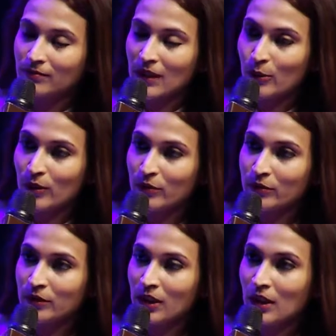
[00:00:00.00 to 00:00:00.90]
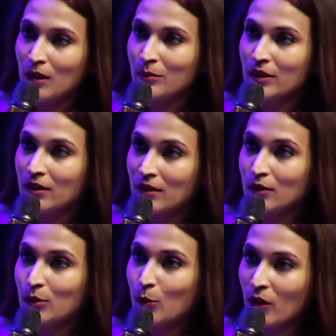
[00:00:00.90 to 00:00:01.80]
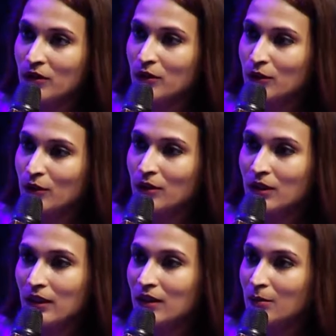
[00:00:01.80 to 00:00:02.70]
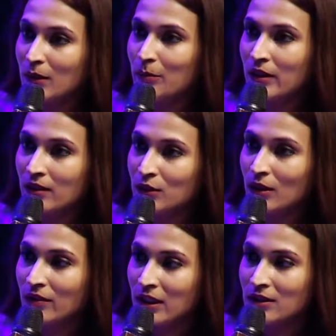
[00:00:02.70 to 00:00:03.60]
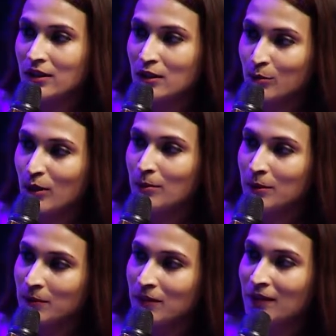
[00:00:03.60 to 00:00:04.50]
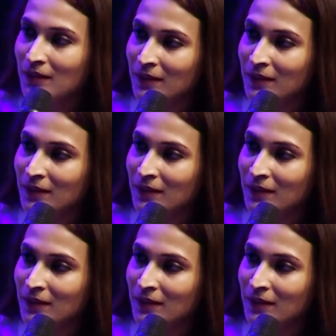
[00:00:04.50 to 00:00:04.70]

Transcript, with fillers: I would have been a girl who wanted to go, then I think my parents would have had serious problems.